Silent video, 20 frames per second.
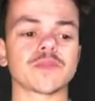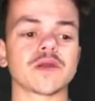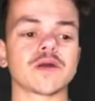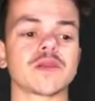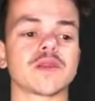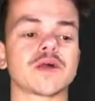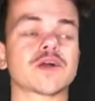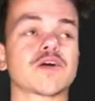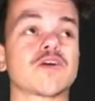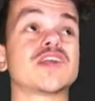
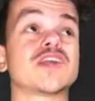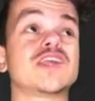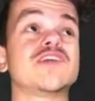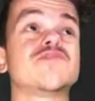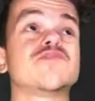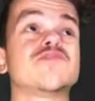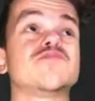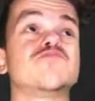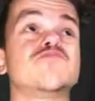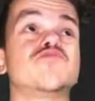Like, I could
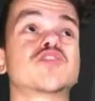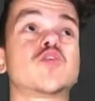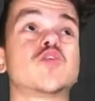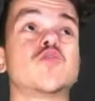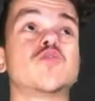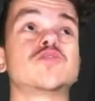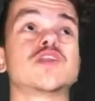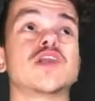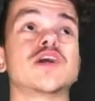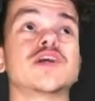even
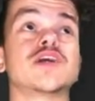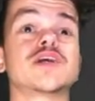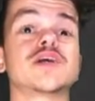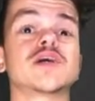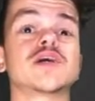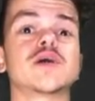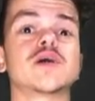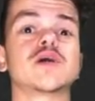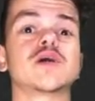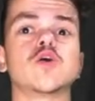record, like,
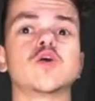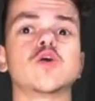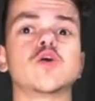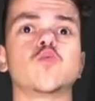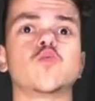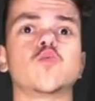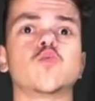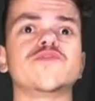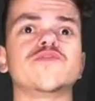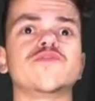
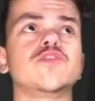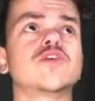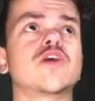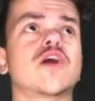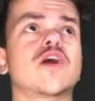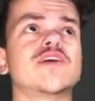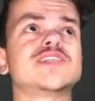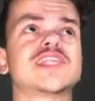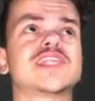with you guys